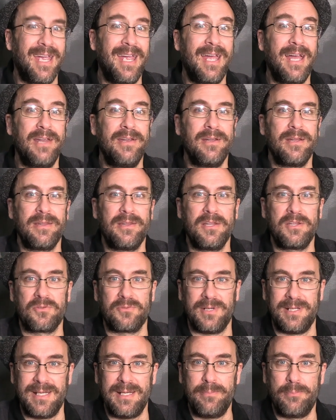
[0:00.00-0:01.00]
and the
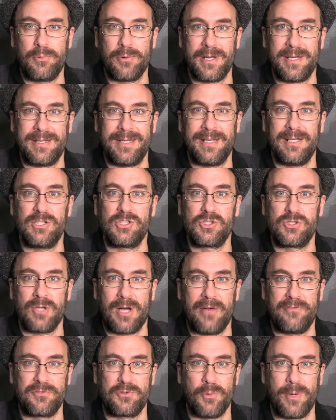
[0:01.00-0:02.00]
3D printing
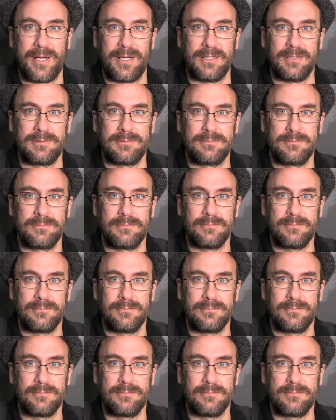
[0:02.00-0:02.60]
software.